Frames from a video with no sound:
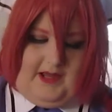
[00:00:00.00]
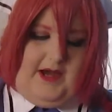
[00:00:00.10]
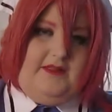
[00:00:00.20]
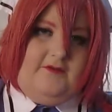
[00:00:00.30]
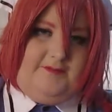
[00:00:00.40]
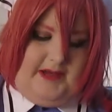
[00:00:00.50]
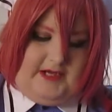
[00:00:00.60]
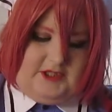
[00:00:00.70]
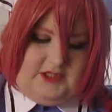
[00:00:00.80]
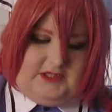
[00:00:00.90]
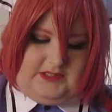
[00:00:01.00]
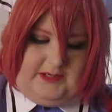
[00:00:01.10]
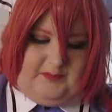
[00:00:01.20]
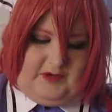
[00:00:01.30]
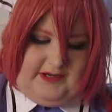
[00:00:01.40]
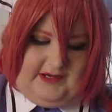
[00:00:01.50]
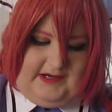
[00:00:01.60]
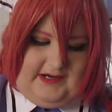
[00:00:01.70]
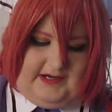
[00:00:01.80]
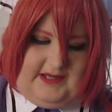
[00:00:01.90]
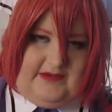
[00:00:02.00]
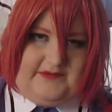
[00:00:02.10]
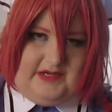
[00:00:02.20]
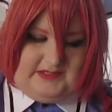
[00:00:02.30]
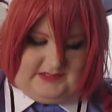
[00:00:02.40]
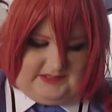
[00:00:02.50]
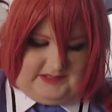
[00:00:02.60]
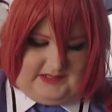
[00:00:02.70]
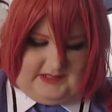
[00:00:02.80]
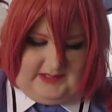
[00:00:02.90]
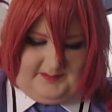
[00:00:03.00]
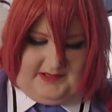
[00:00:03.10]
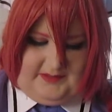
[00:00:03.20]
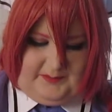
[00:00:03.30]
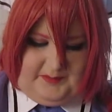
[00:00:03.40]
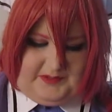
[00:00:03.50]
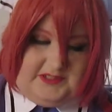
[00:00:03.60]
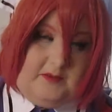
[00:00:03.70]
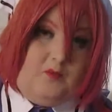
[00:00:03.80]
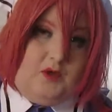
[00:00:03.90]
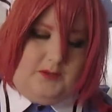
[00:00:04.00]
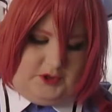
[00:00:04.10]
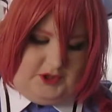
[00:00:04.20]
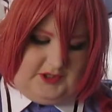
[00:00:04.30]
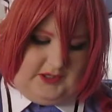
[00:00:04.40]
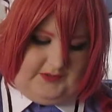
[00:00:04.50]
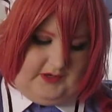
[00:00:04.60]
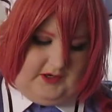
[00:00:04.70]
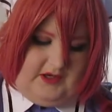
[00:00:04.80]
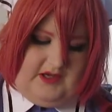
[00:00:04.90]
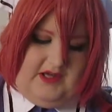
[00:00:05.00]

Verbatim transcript: I love patches. I'm working on a vest and I plan to put some weeb shit on there.